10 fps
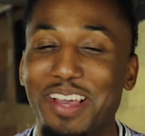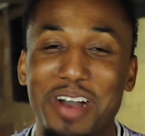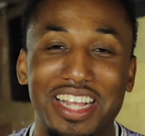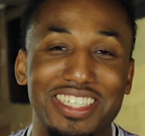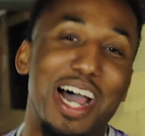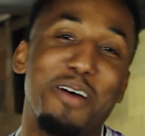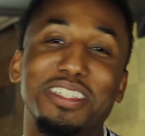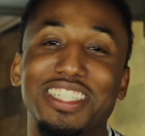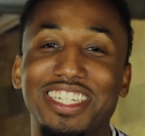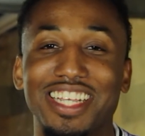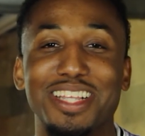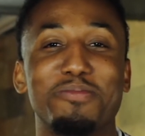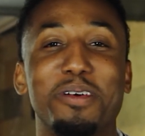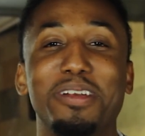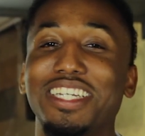By the time I said, is that
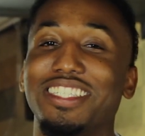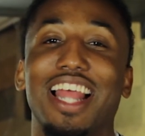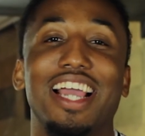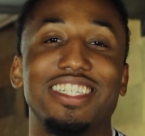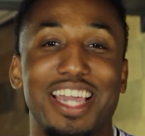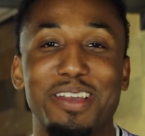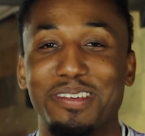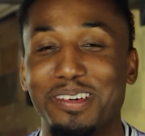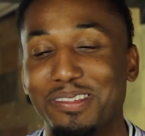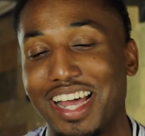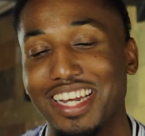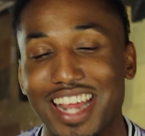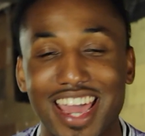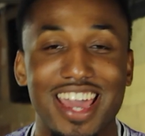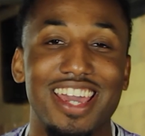the police? The lights came on. I'm like,
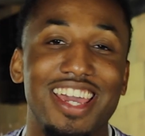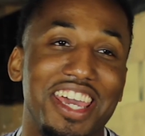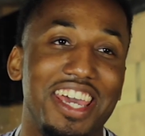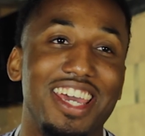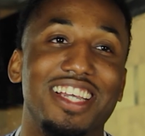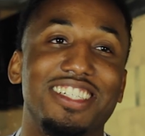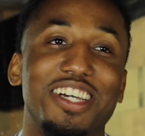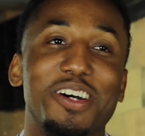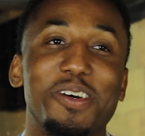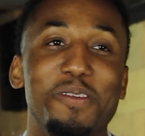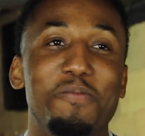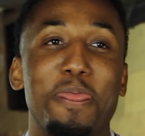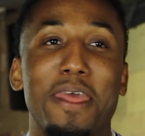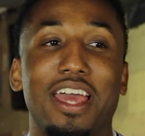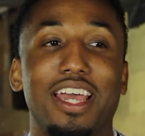dang. So
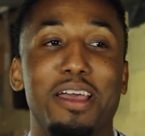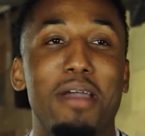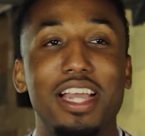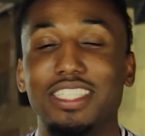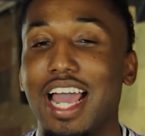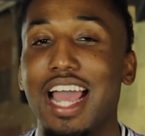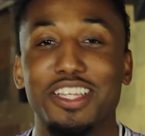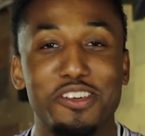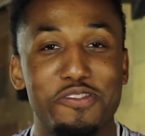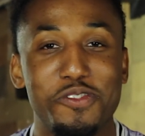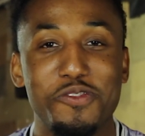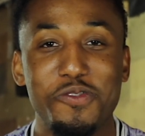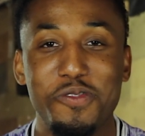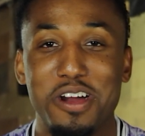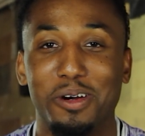basically, I acted a fool
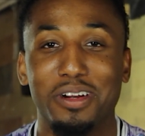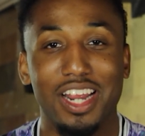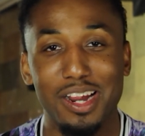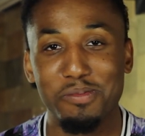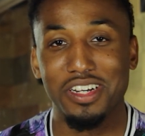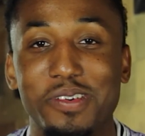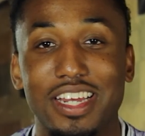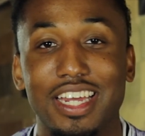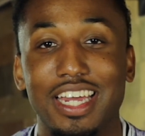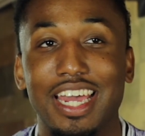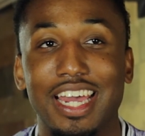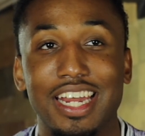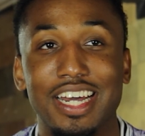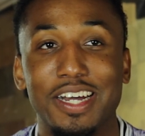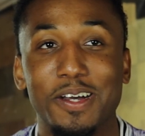on camera, and